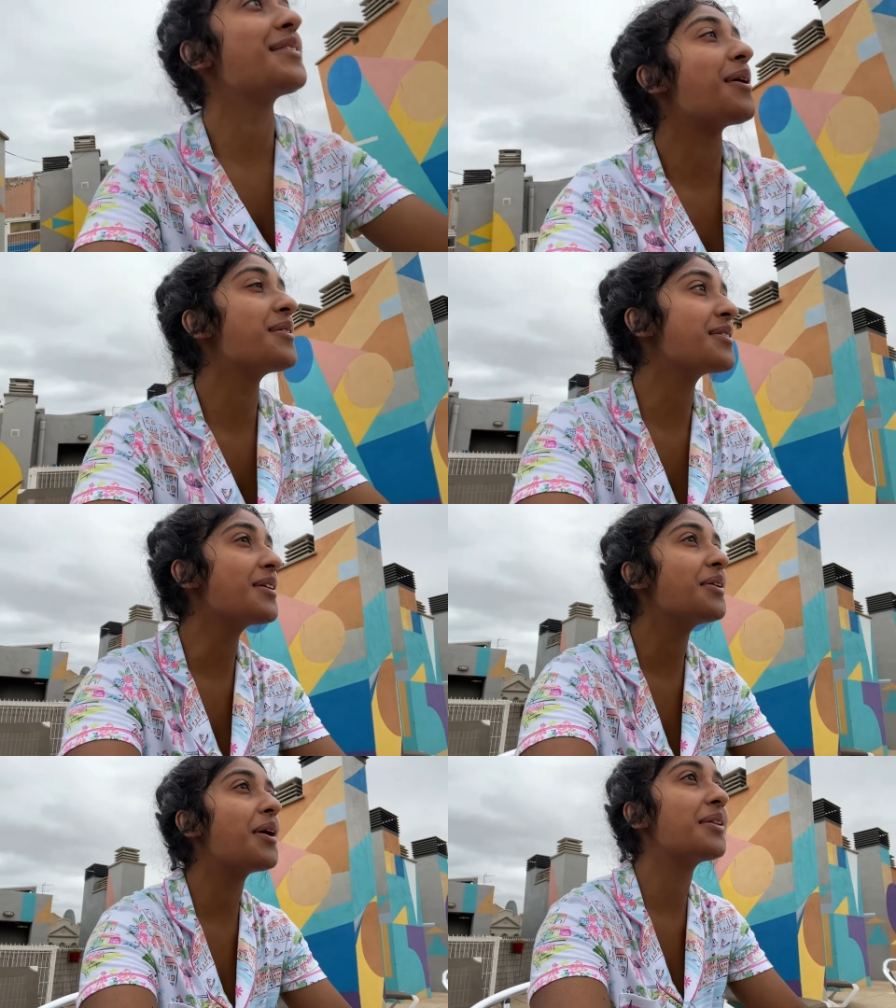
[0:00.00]
honestly
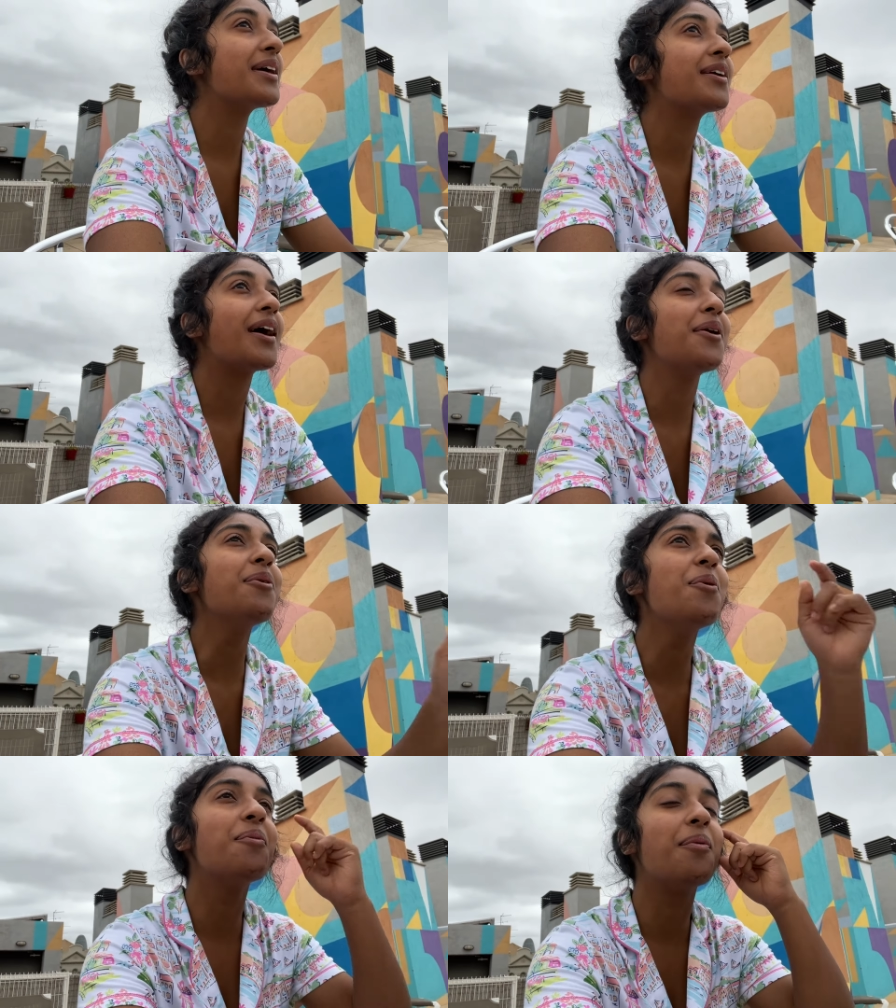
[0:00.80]
a lot later. I don't
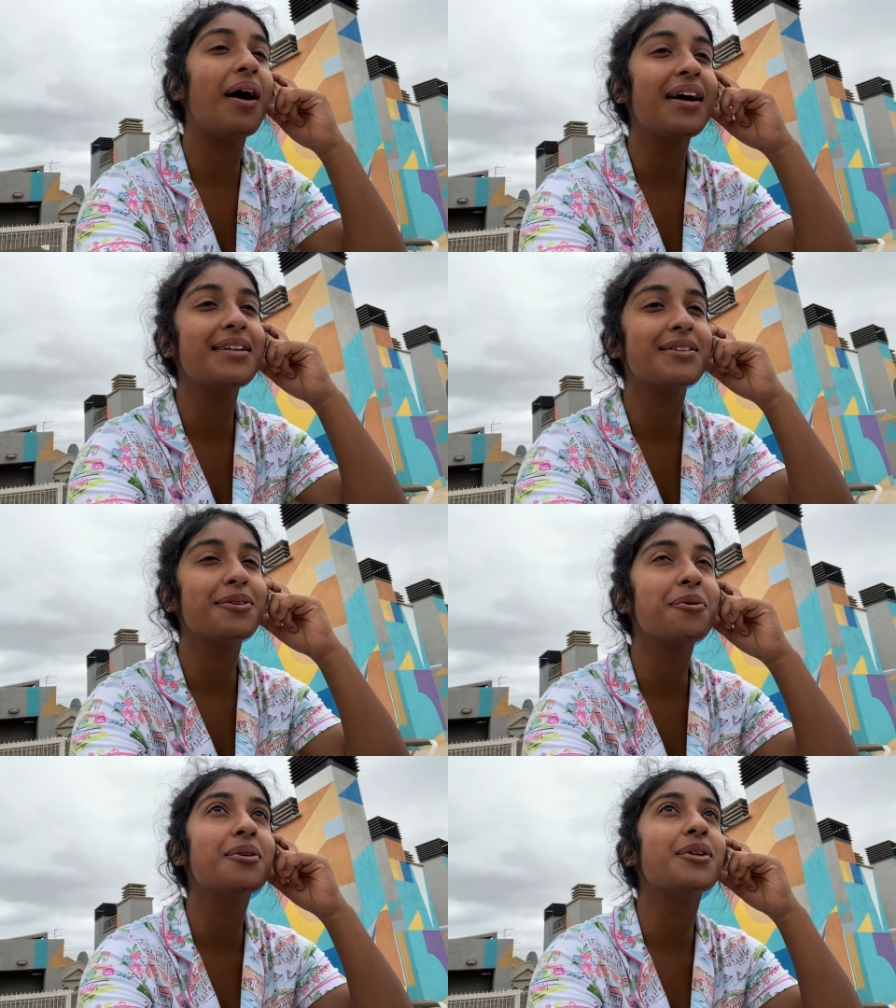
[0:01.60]
know why it's
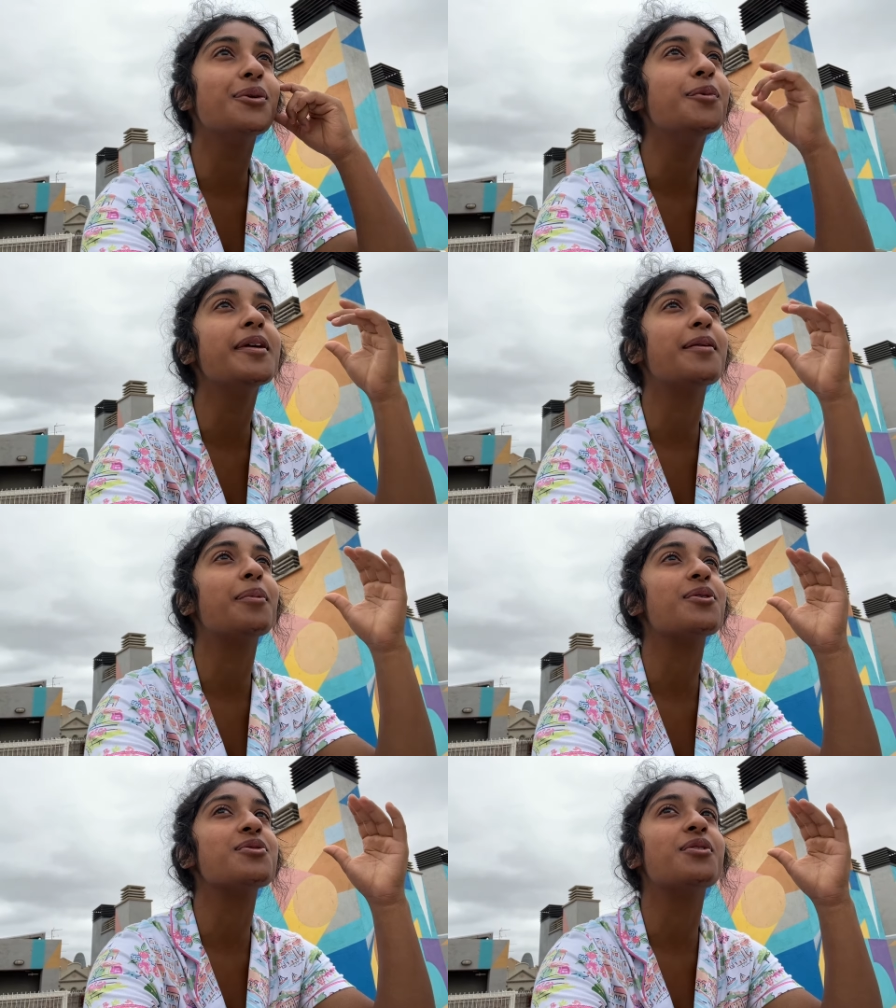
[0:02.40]
so gloomy in
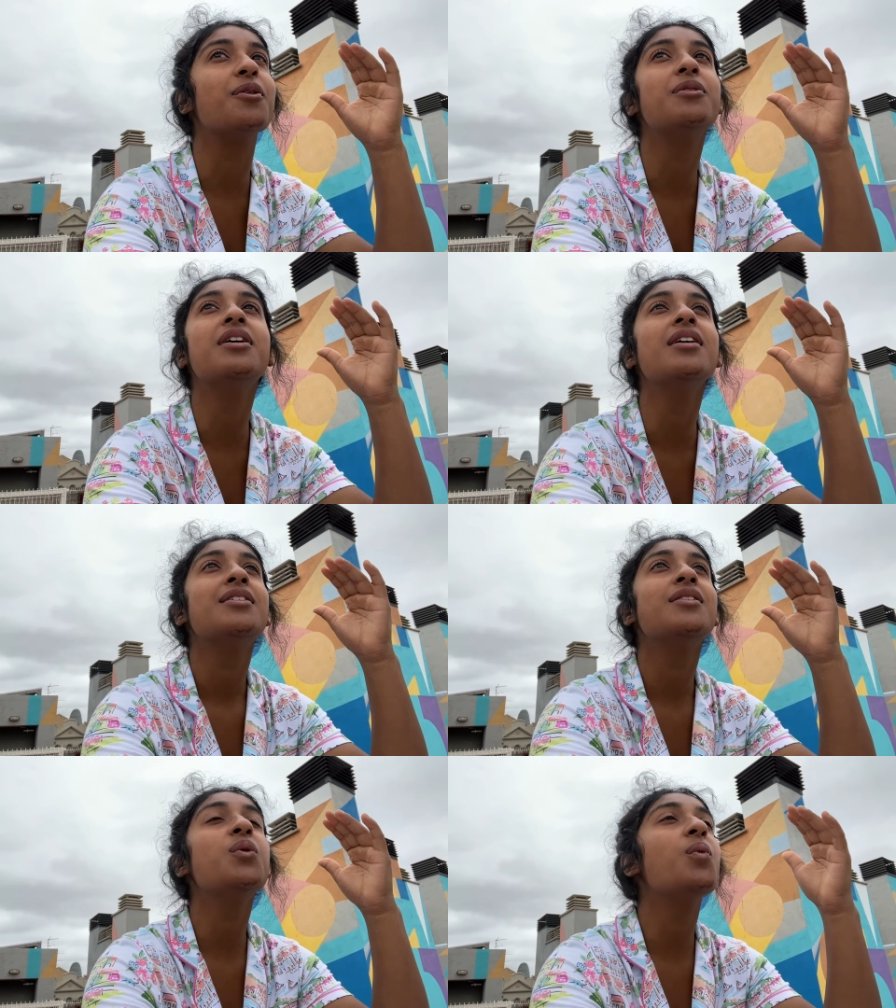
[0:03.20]
Barcelona.
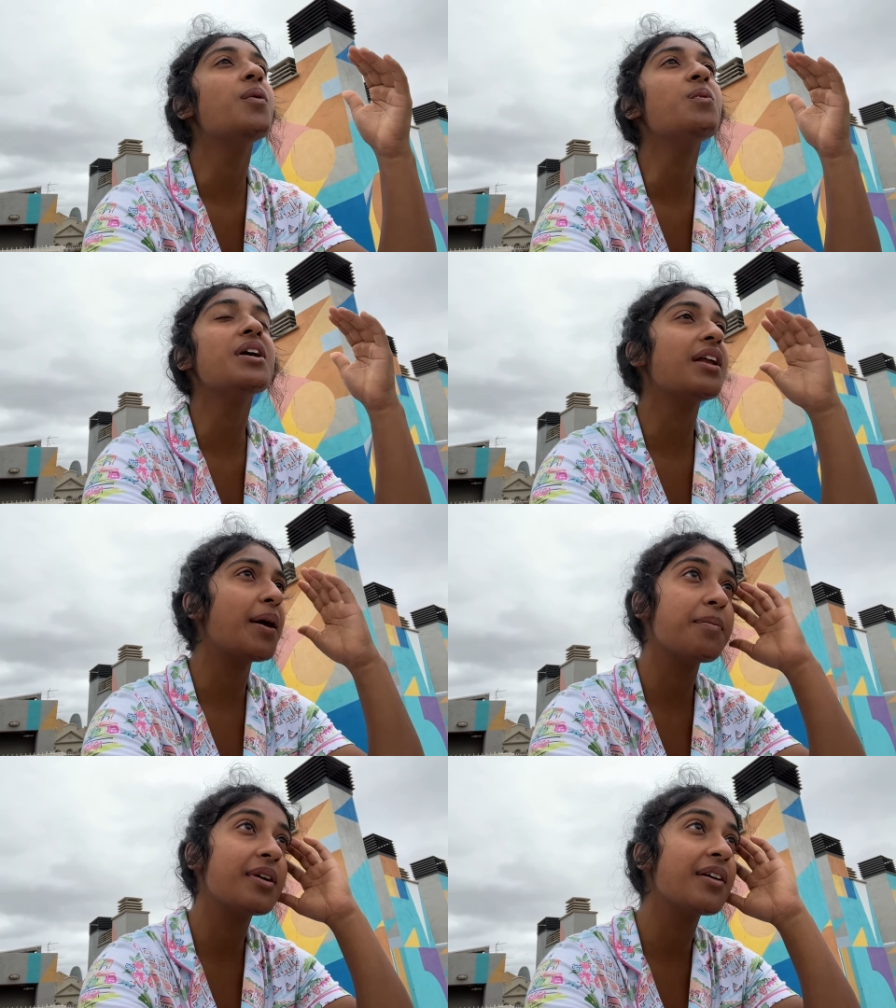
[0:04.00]
The one weekend
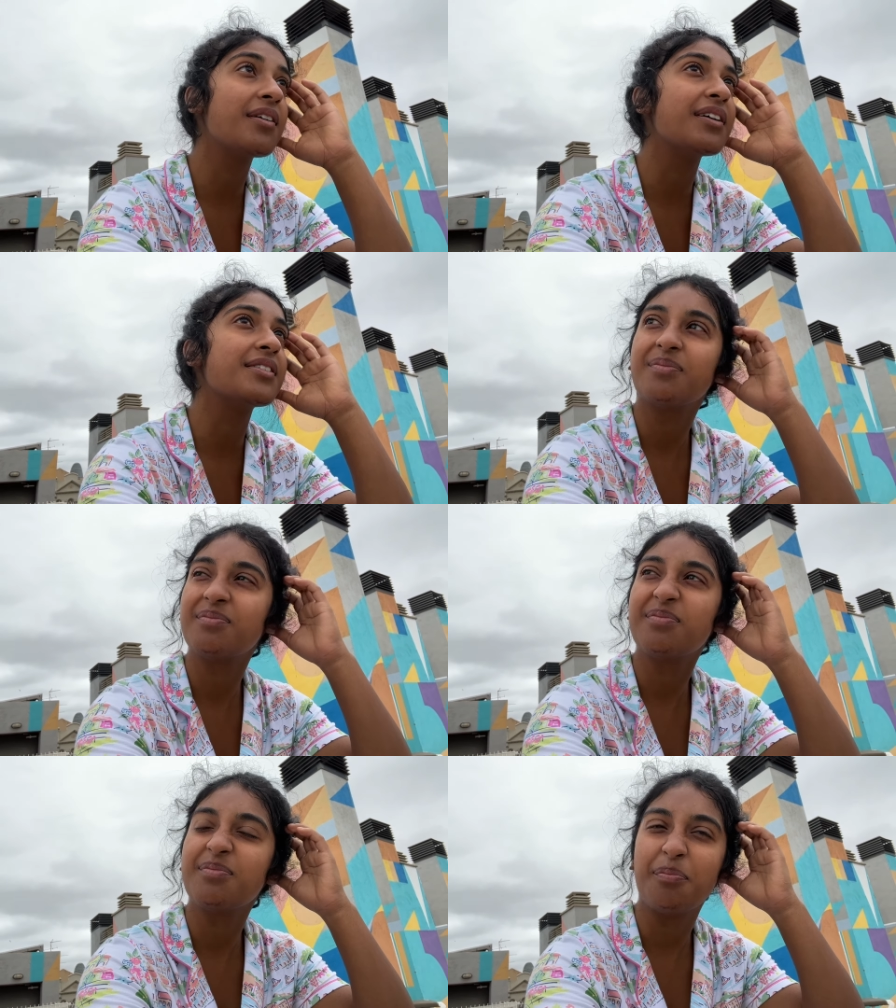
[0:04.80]
I'm here, it's
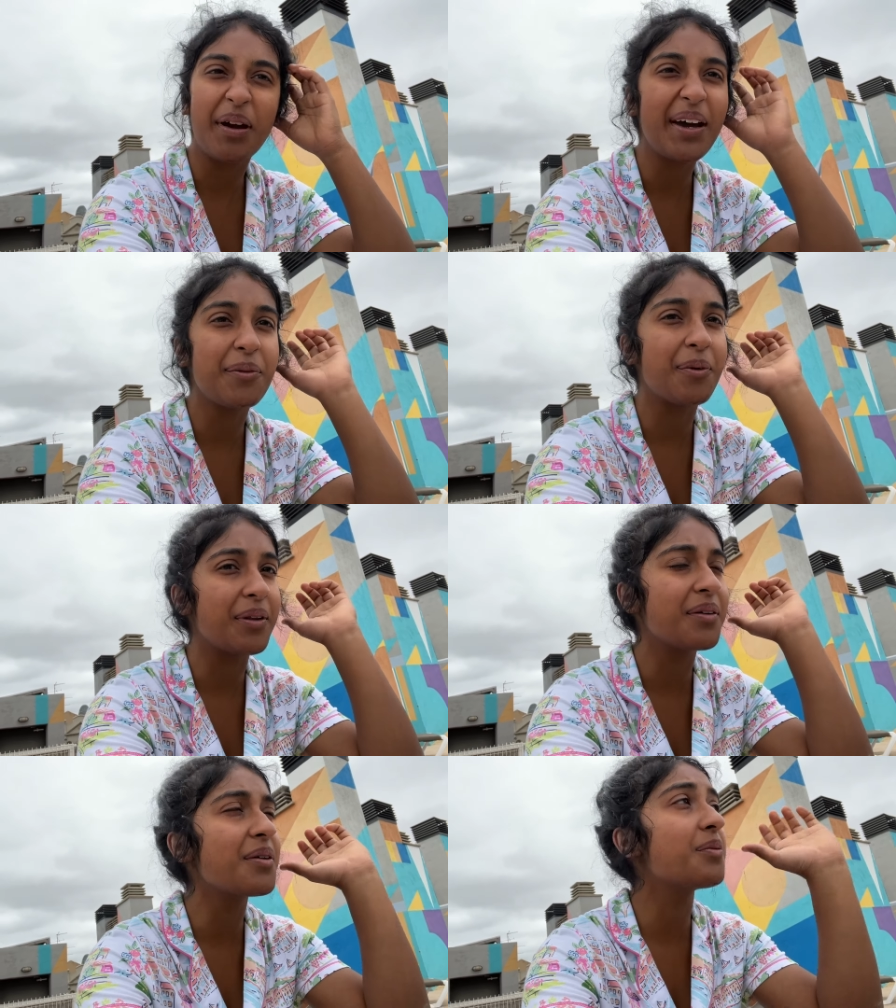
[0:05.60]
bad
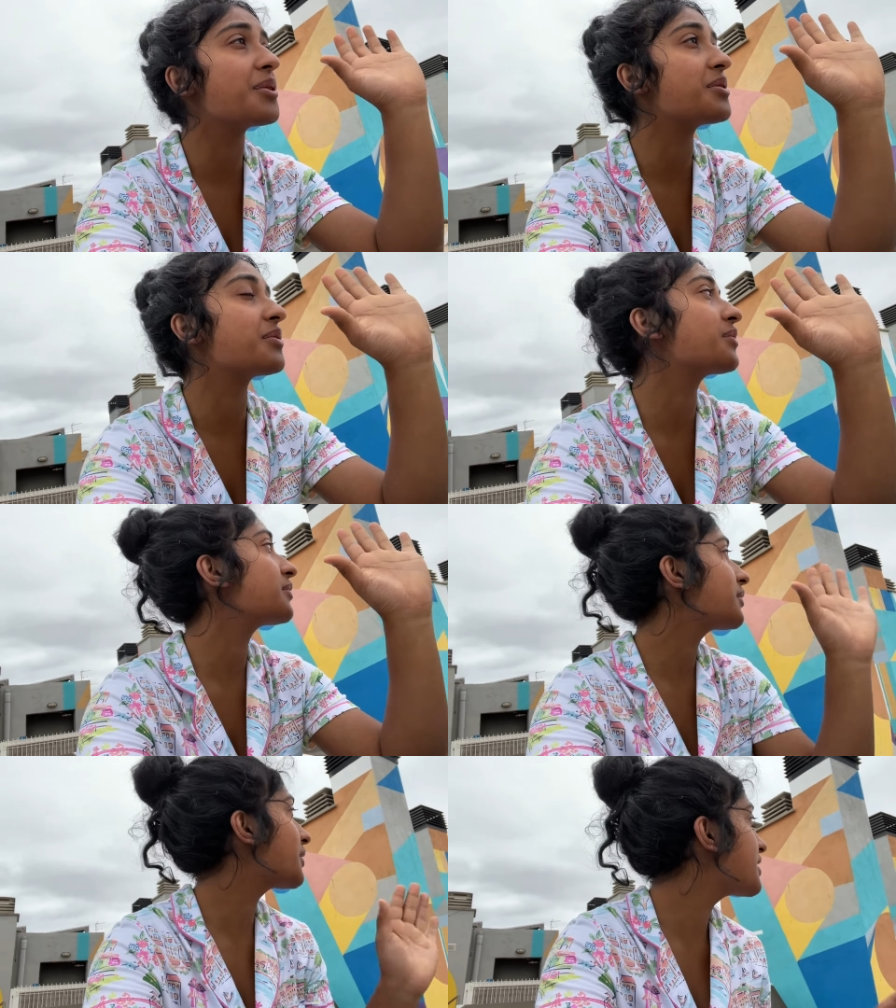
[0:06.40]
weather, which is
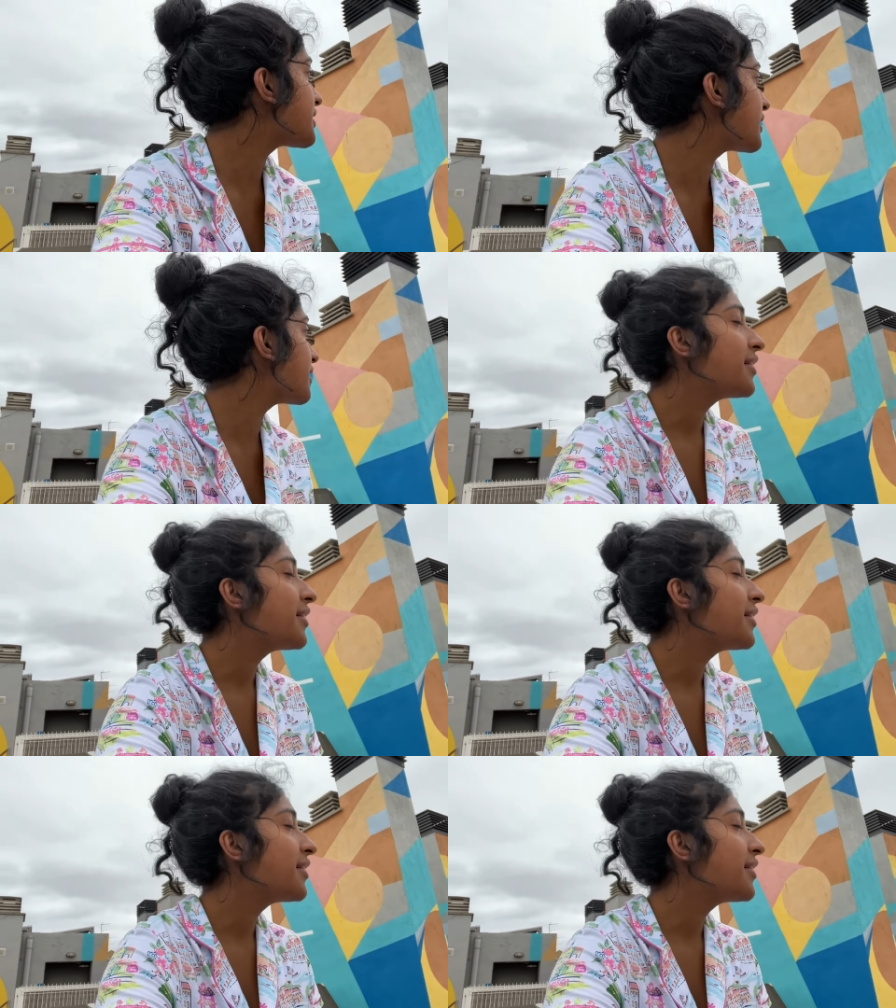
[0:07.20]
crazy.